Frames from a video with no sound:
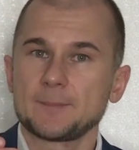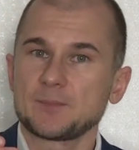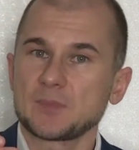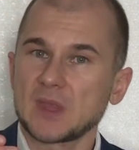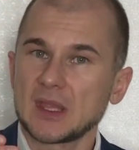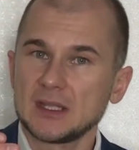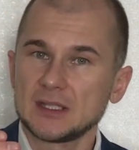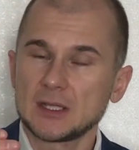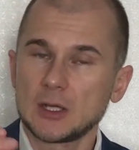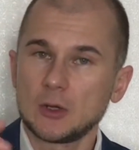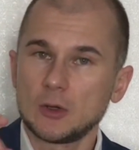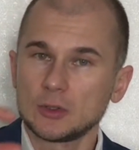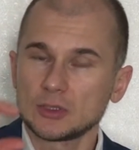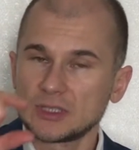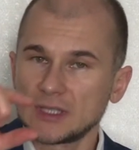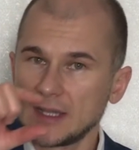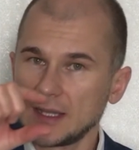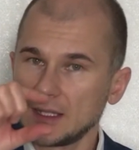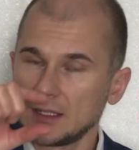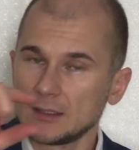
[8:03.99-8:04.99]
in a
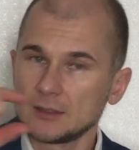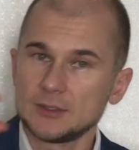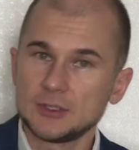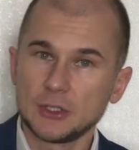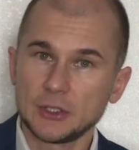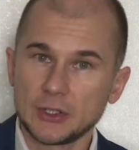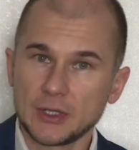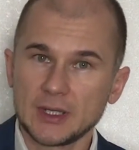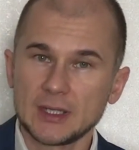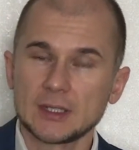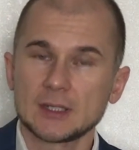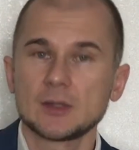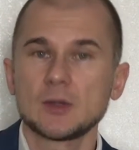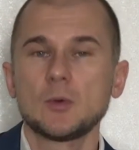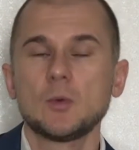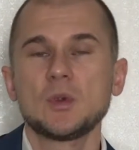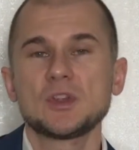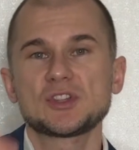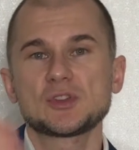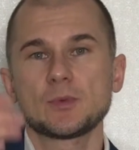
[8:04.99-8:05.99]
hotel dirty,
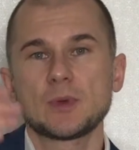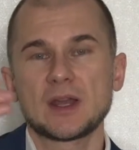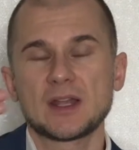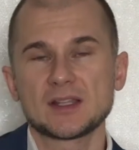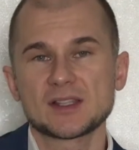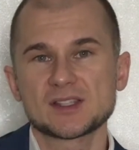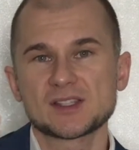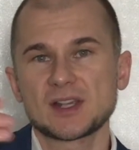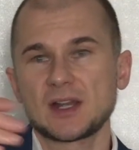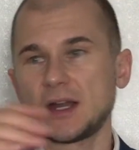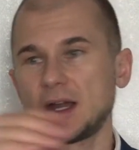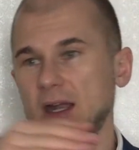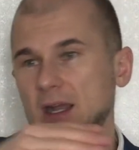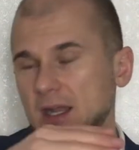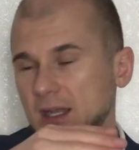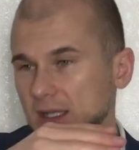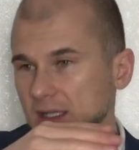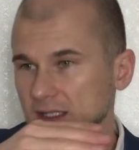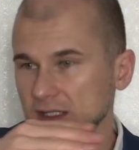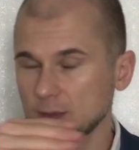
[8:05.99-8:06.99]
which ones are
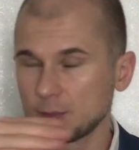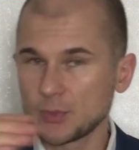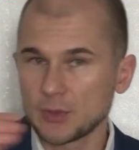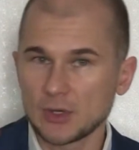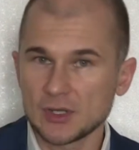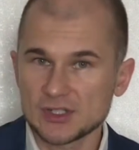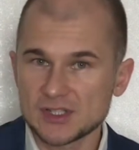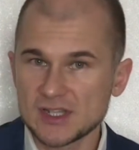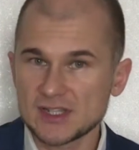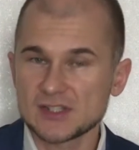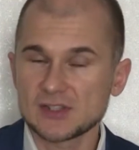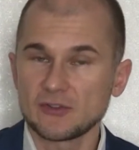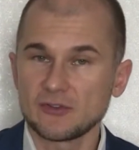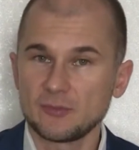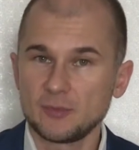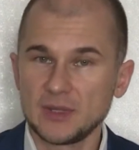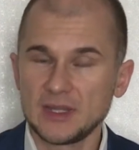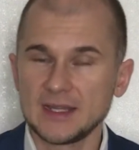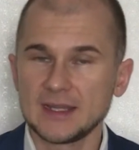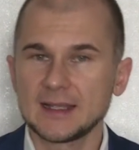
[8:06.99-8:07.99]
in the process of
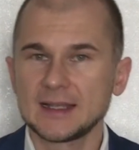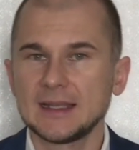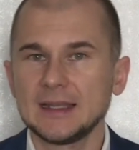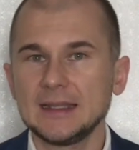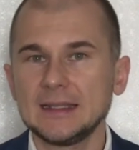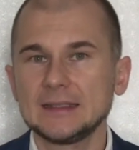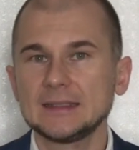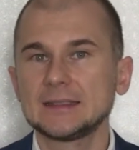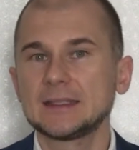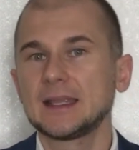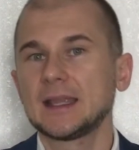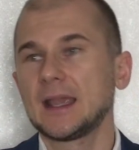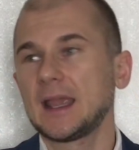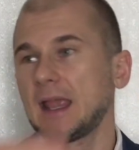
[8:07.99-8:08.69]
being cleaned,